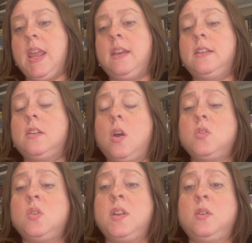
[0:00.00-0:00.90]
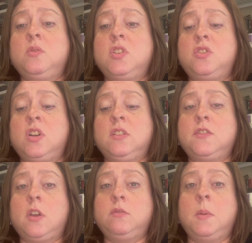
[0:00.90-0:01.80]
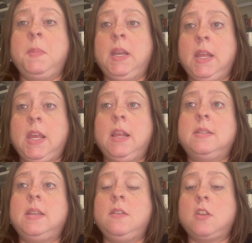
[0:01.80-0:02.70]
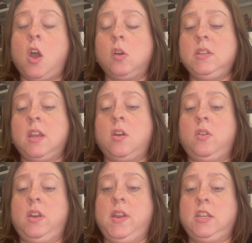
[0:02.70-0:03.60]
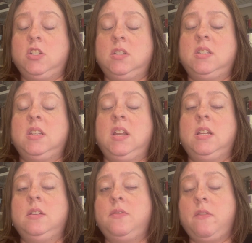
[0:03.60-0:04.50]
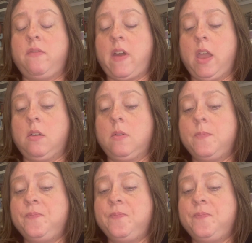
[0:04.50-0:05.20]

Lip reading: and it's also a non-destructive software, meaning it saves all the alterations in a different file.